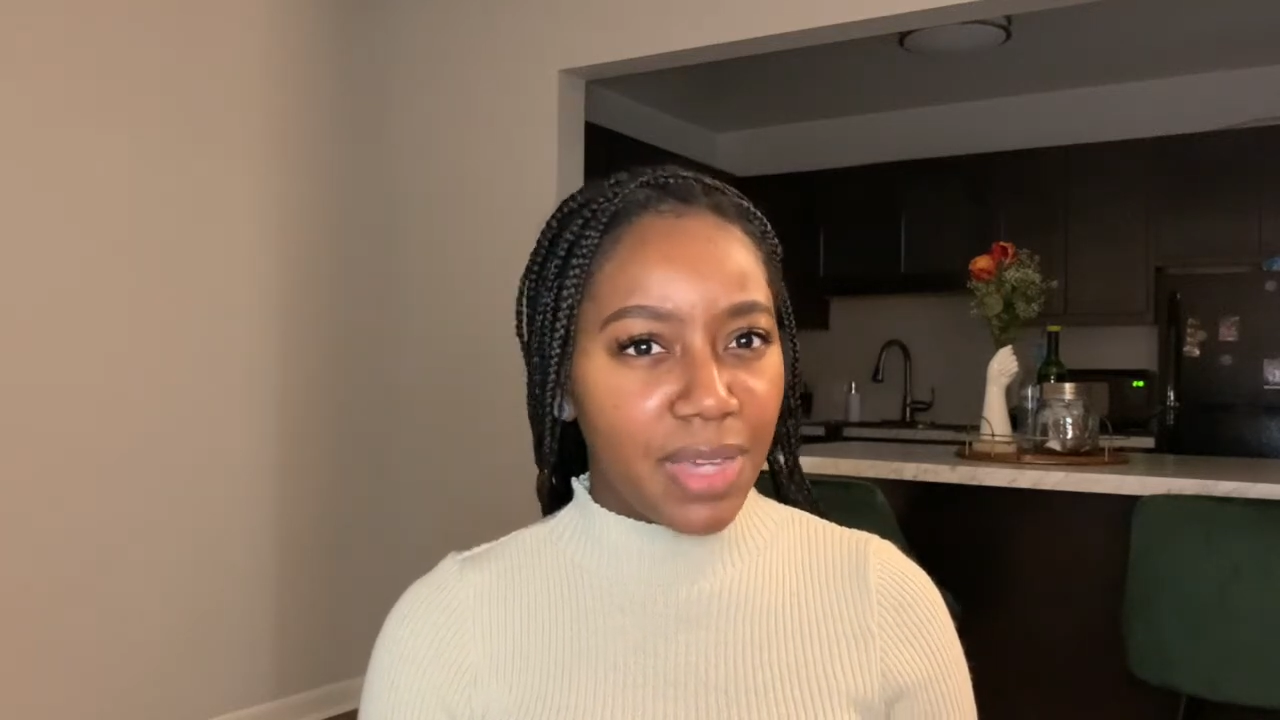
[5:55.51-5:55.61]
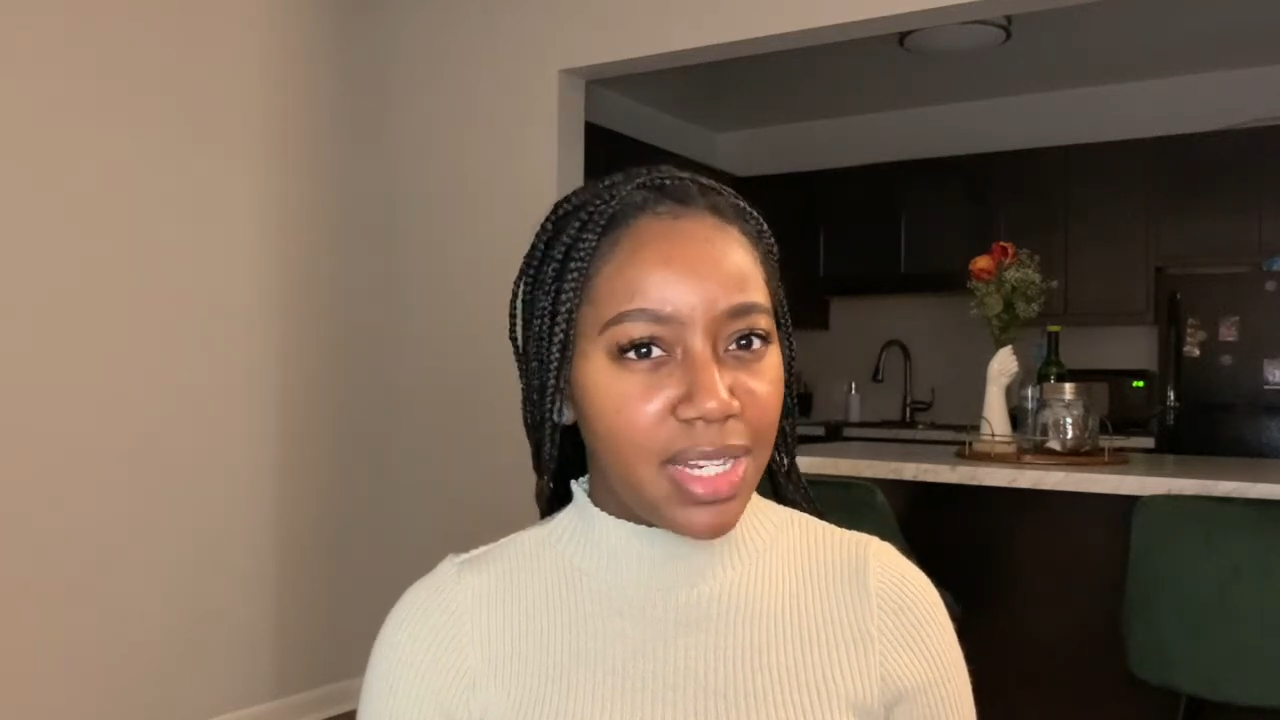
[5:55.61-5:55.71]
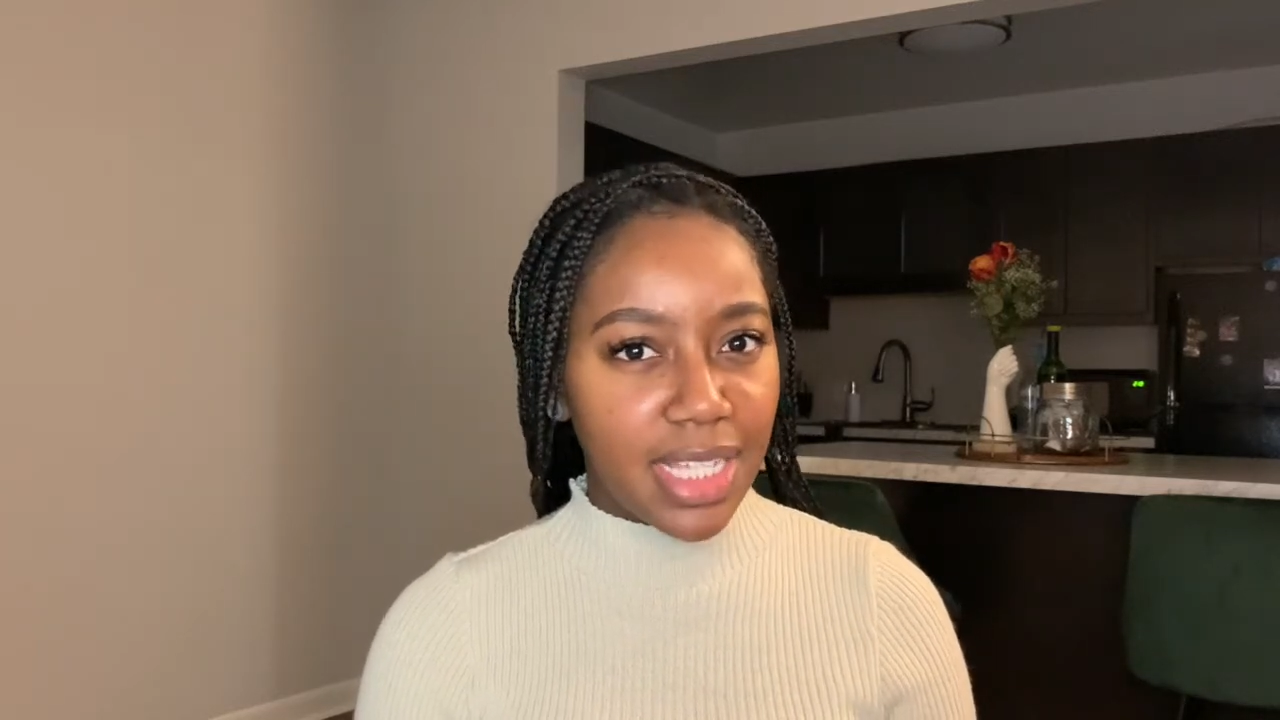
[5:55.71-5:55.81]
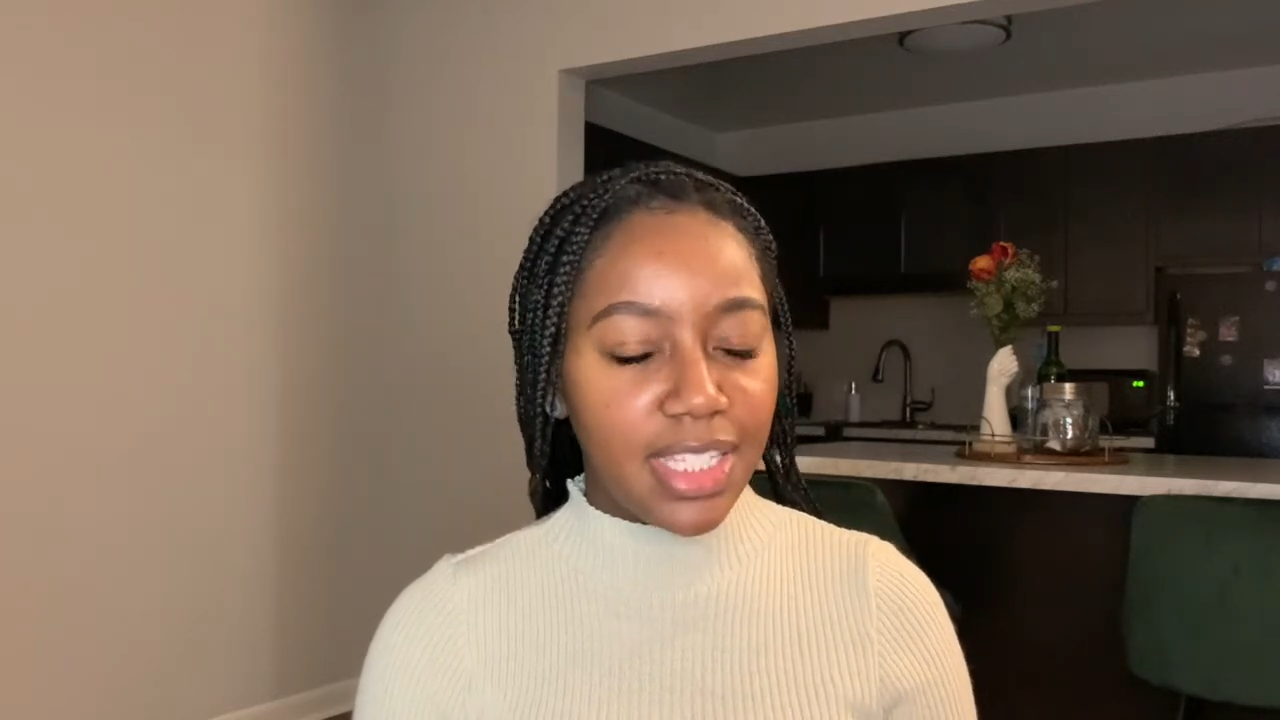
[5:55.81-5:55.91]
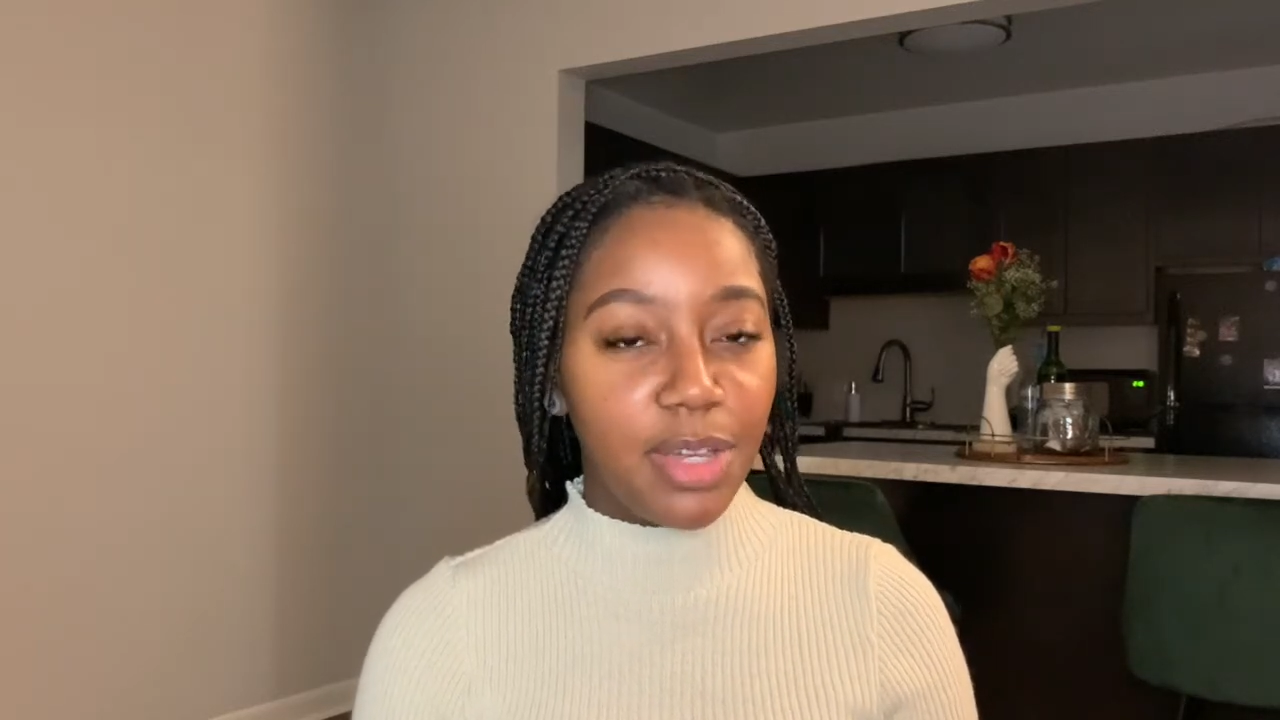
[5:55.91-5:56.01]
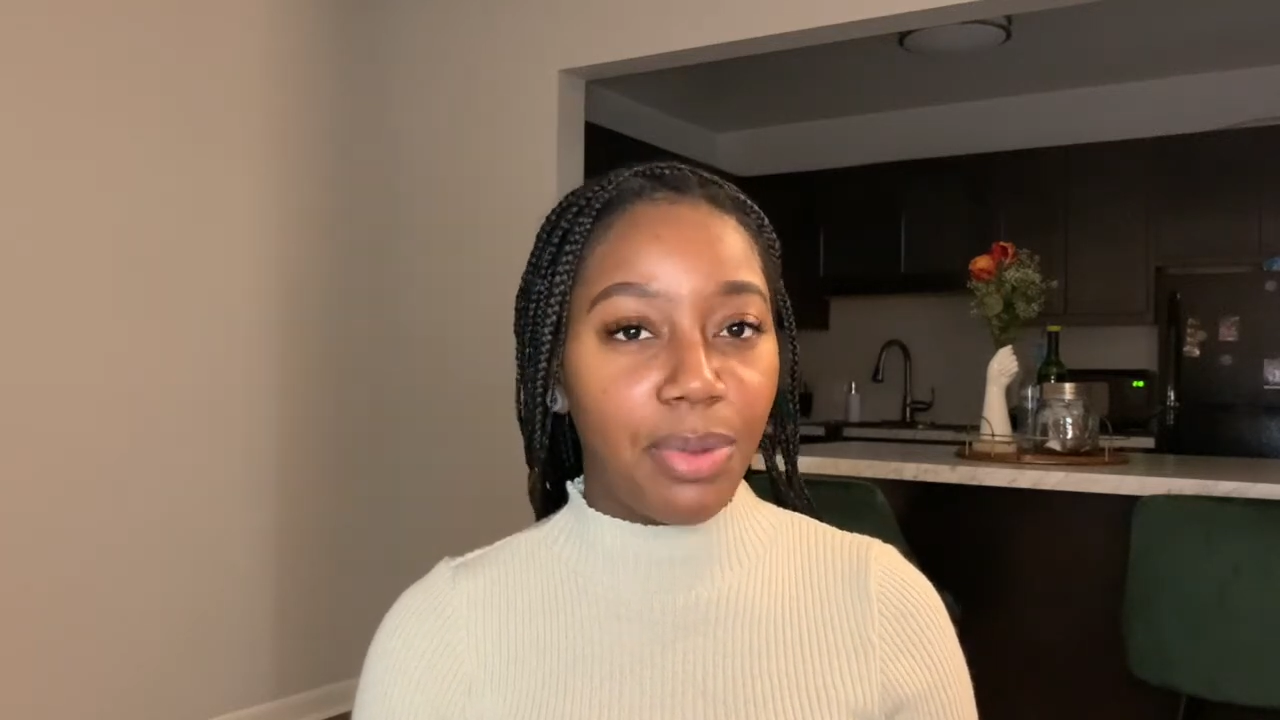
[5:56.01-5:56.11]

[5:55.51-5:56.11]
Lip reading: a Deciem